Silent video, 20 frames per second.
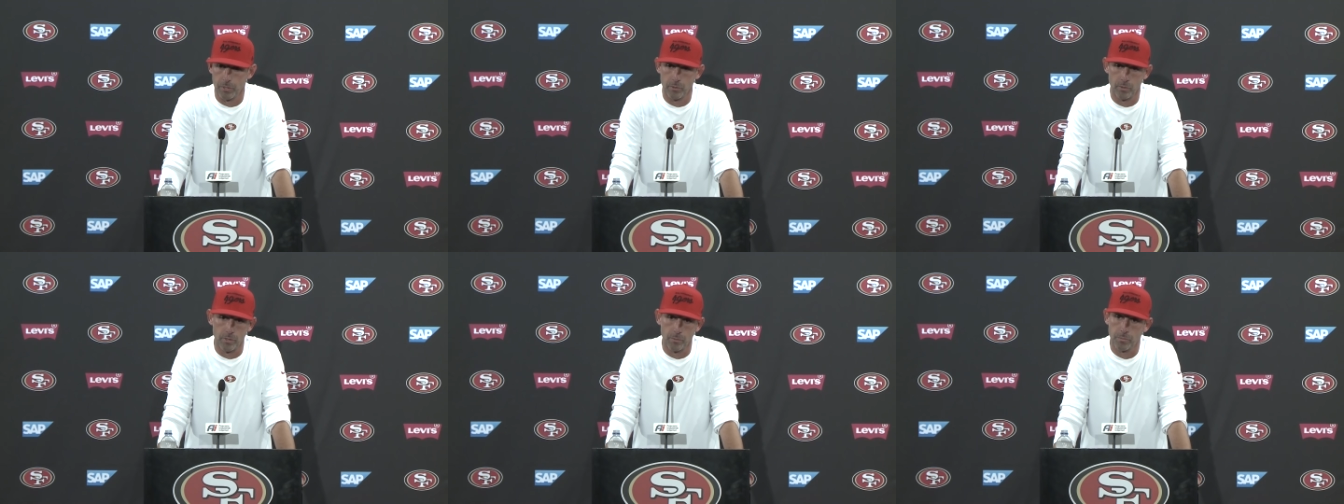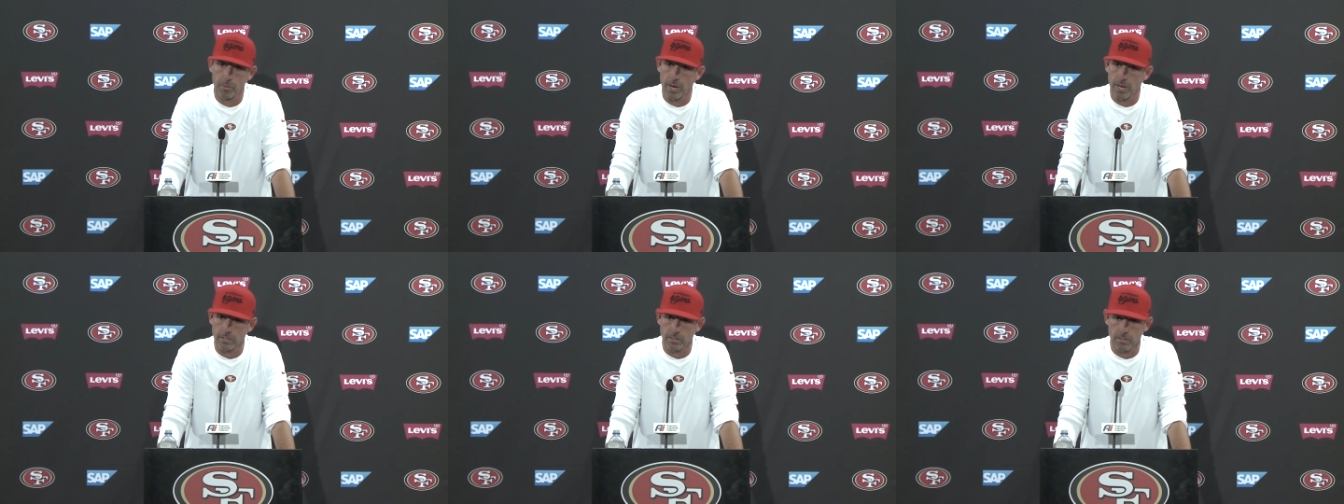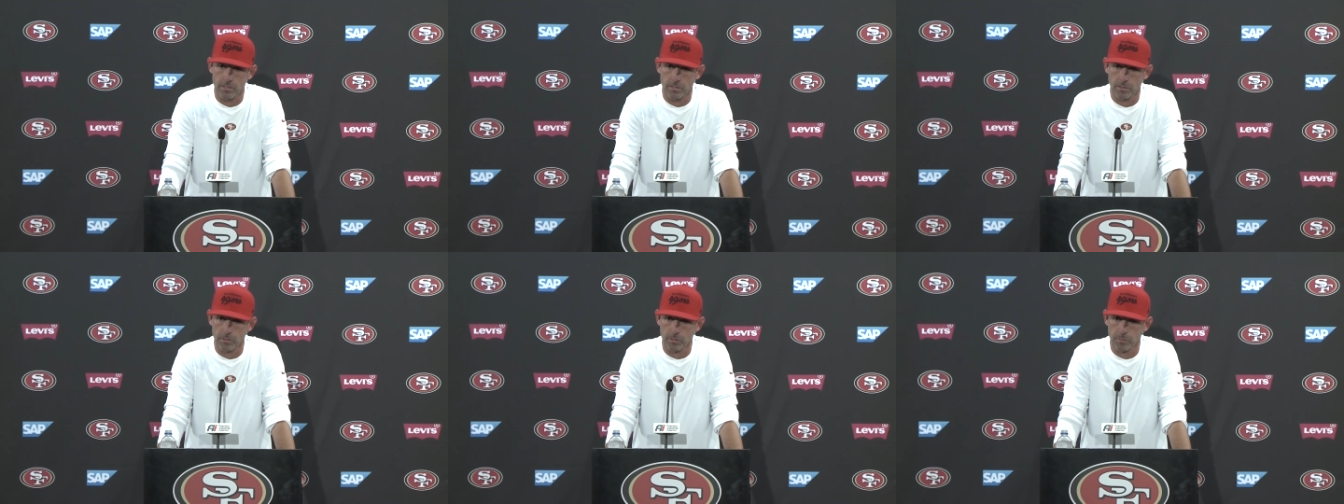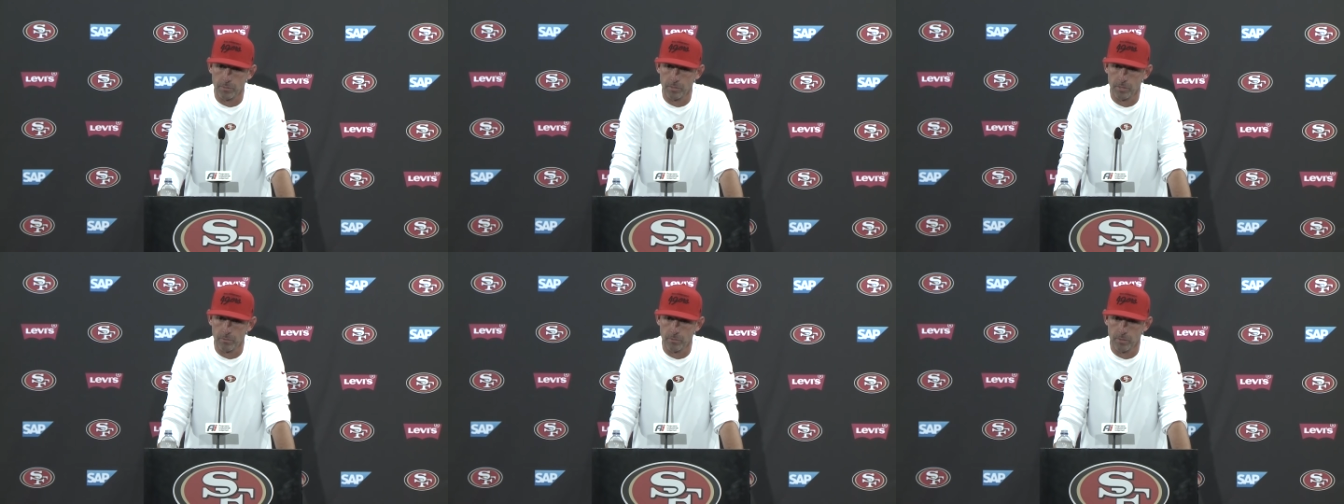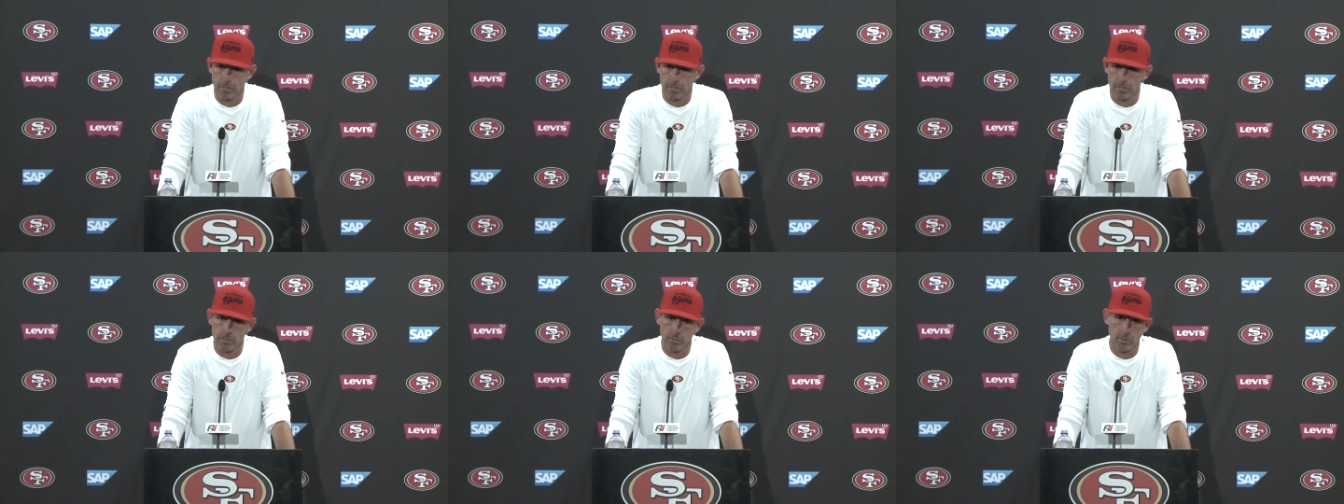been doing it in practice a little bit.
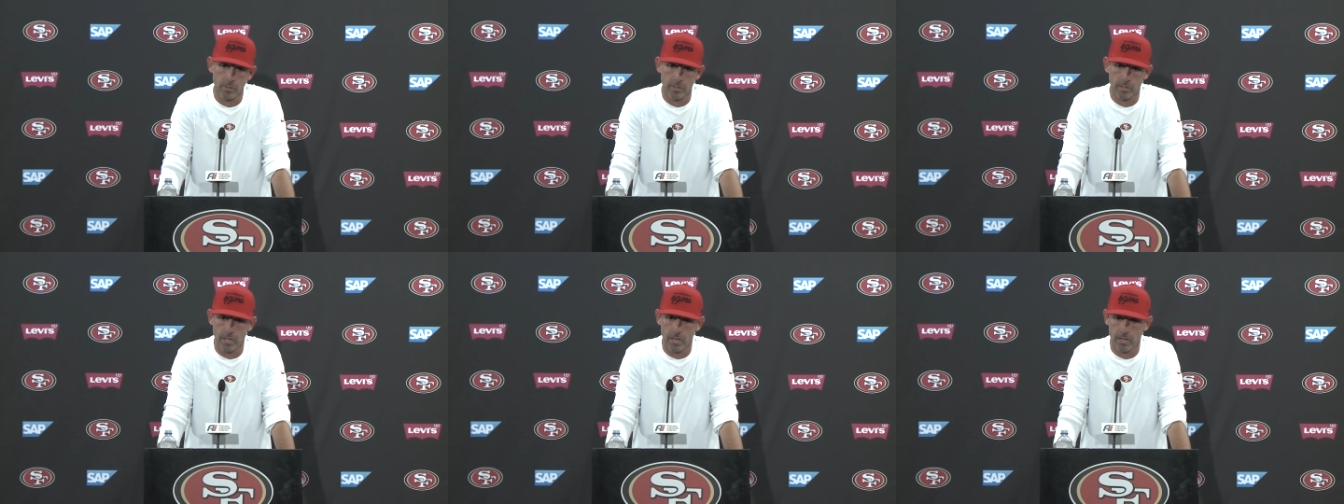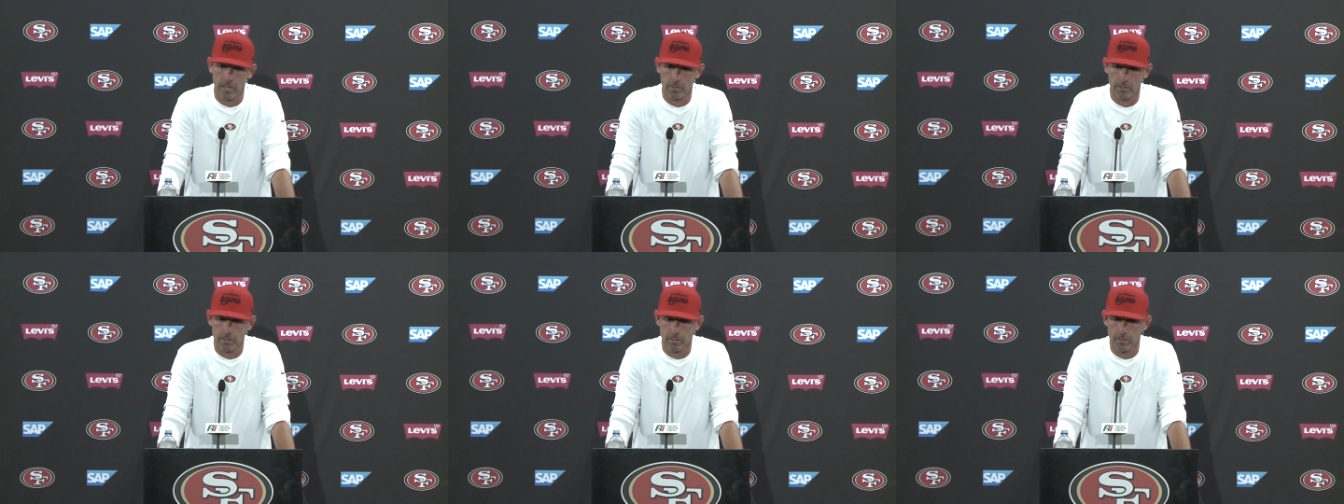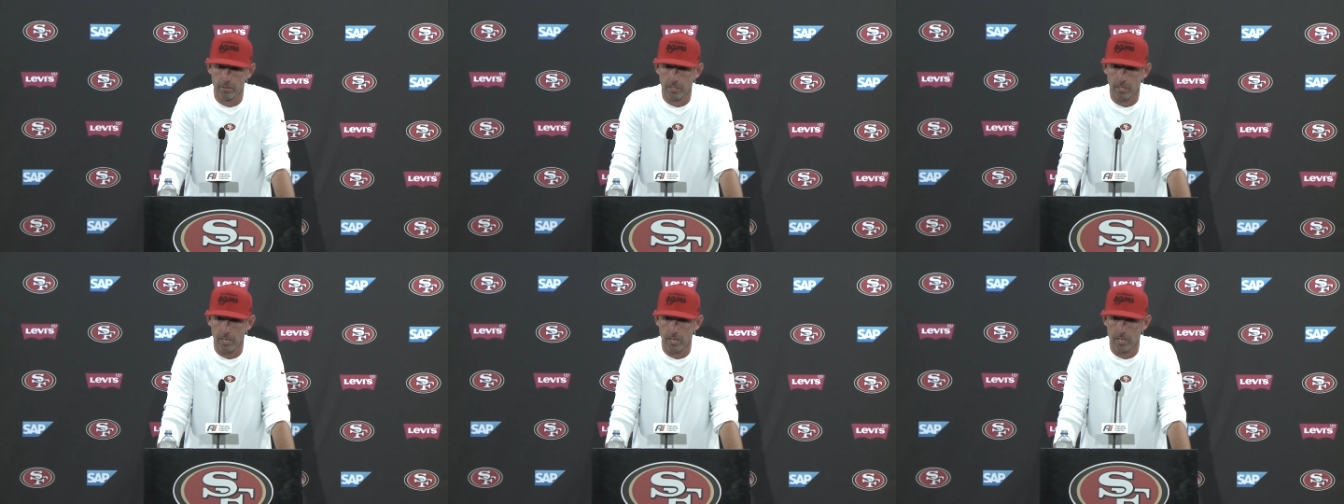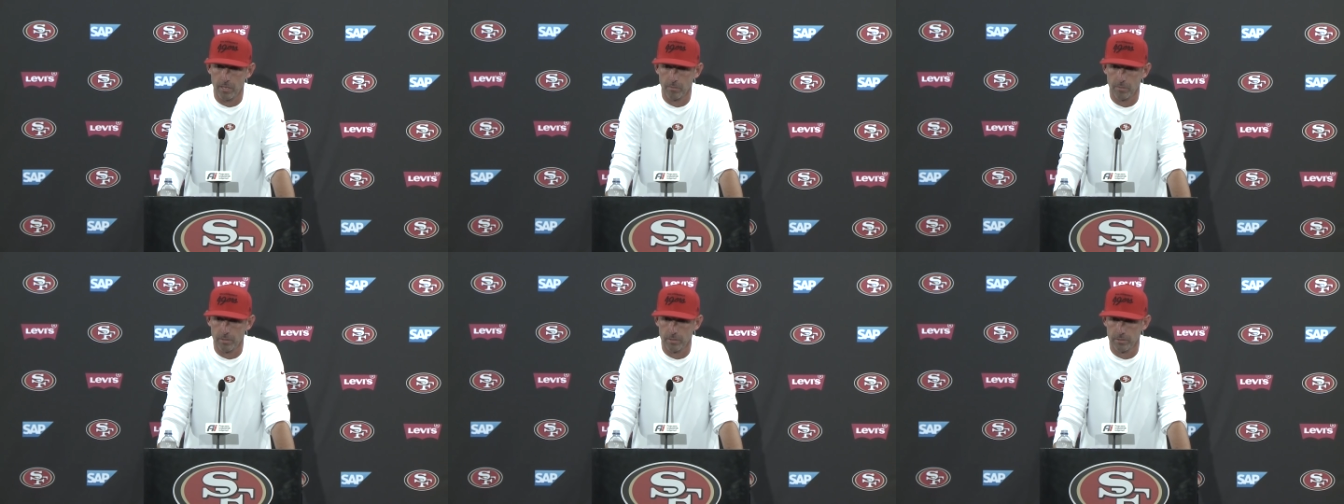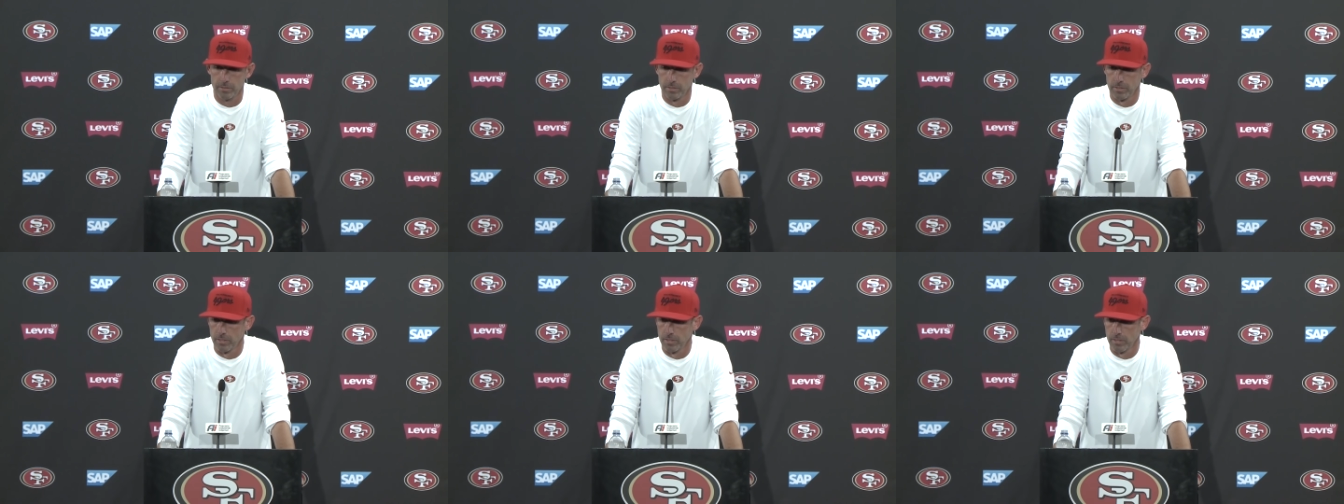Wanted to do it out there in the game,
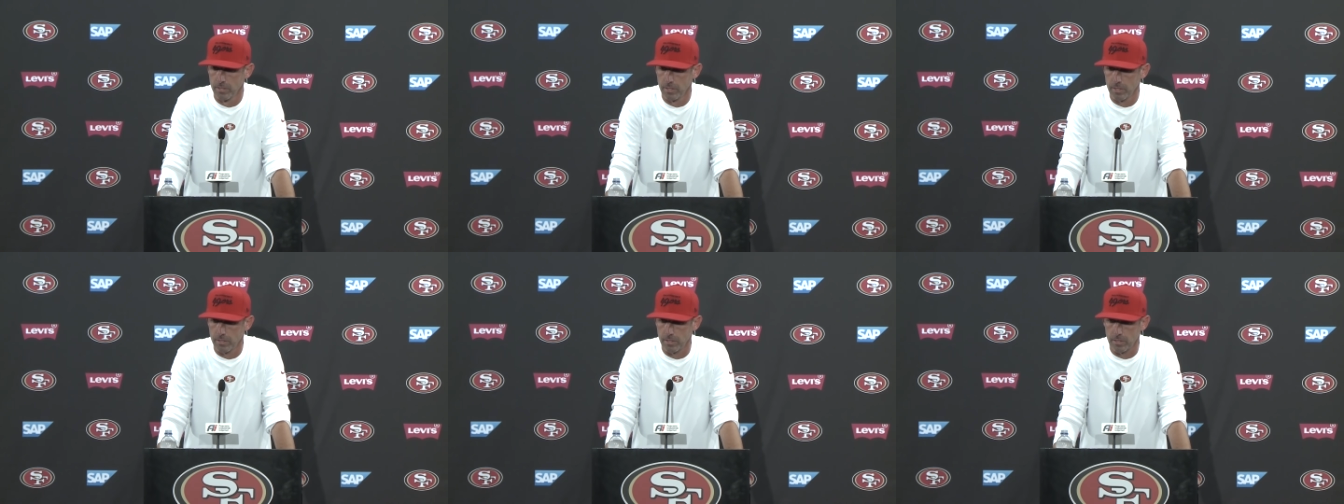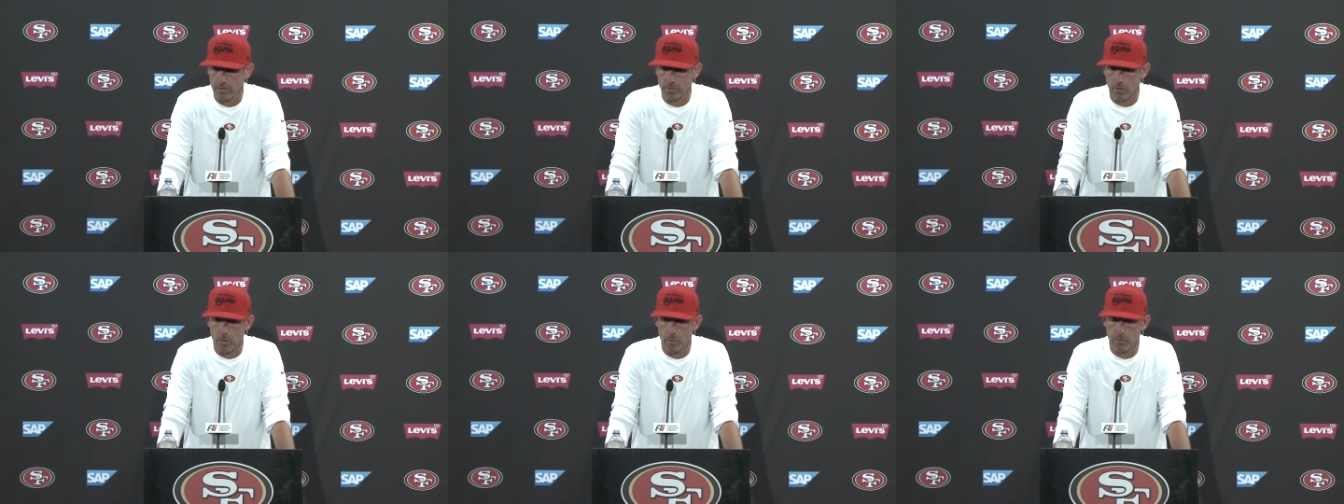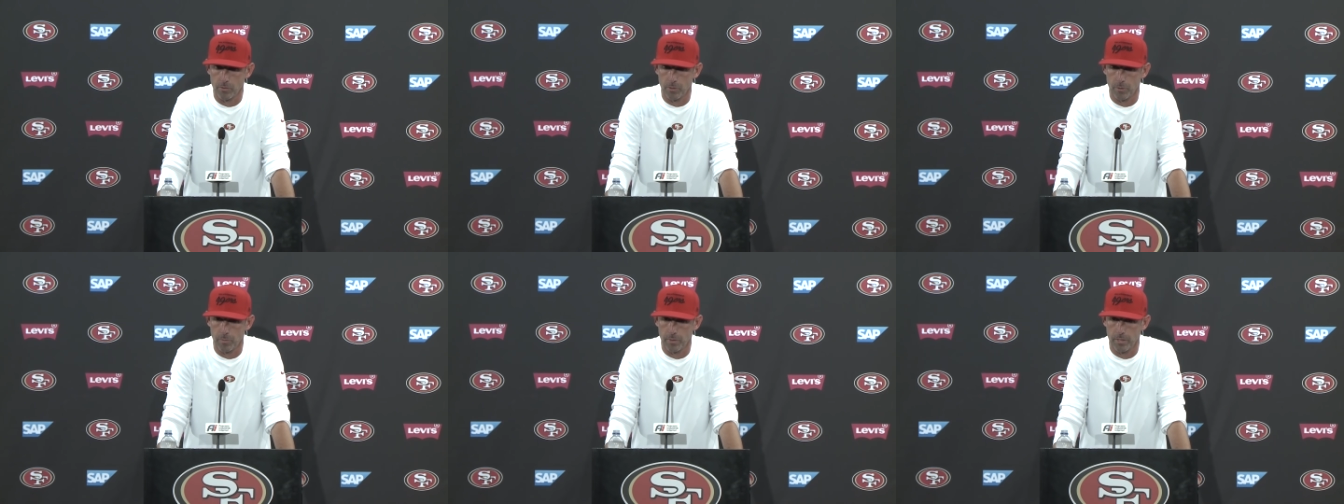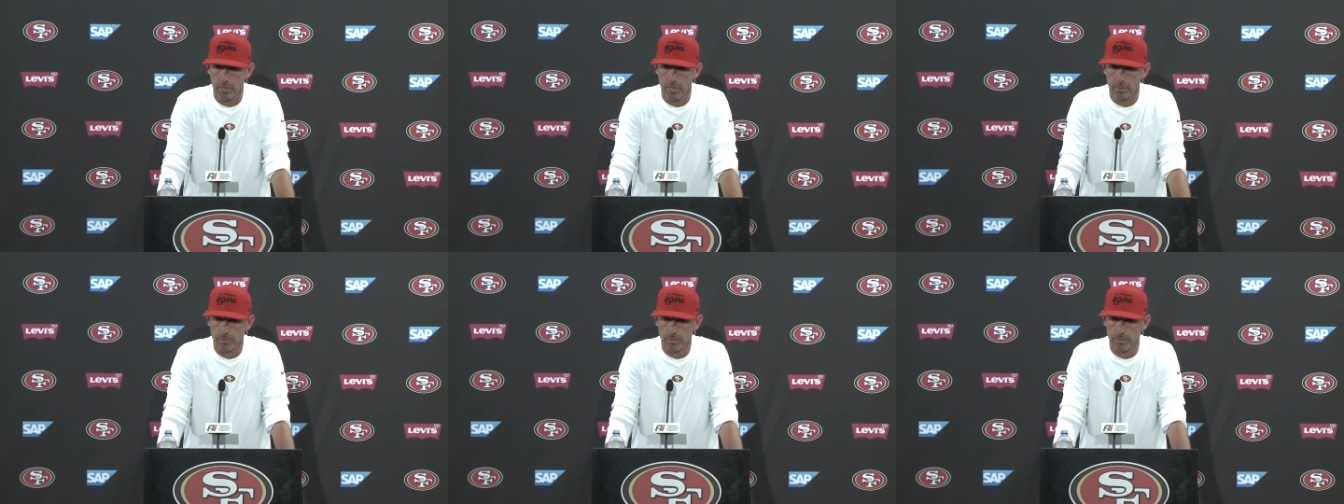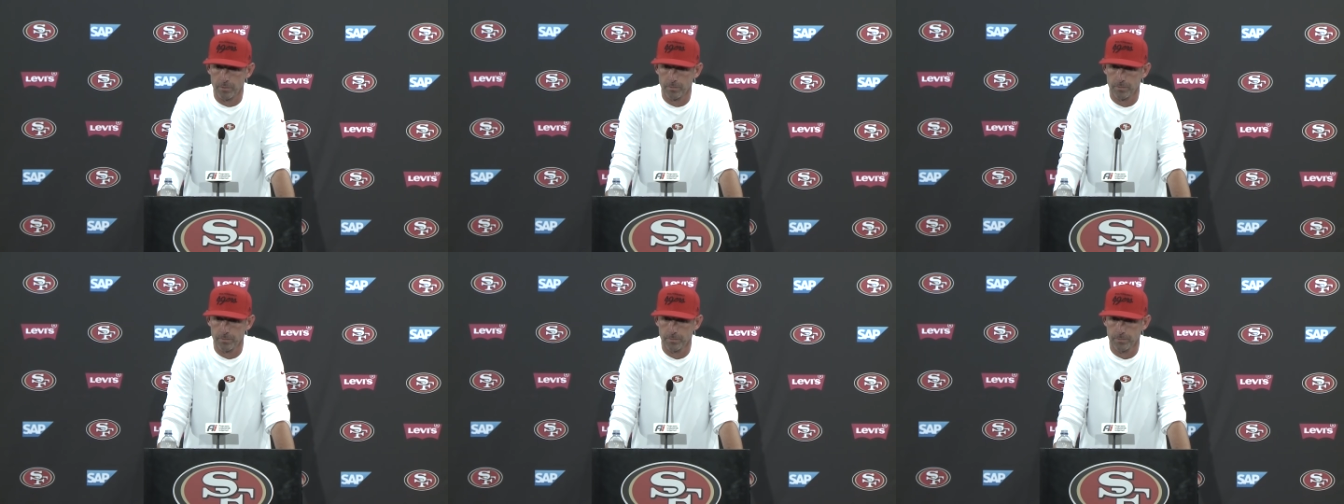and I think it's always going to be an
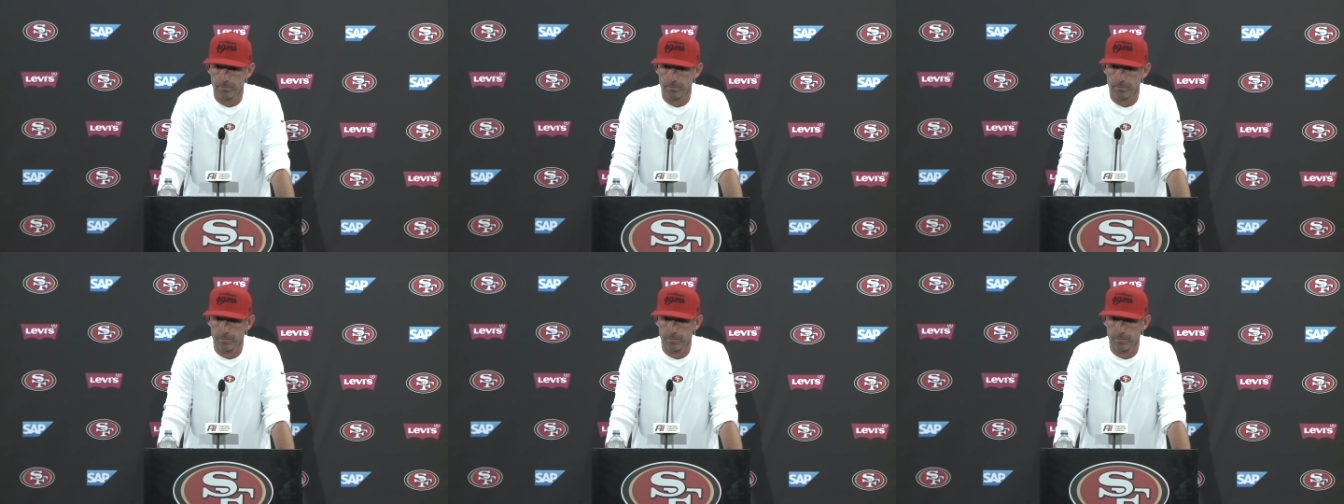option.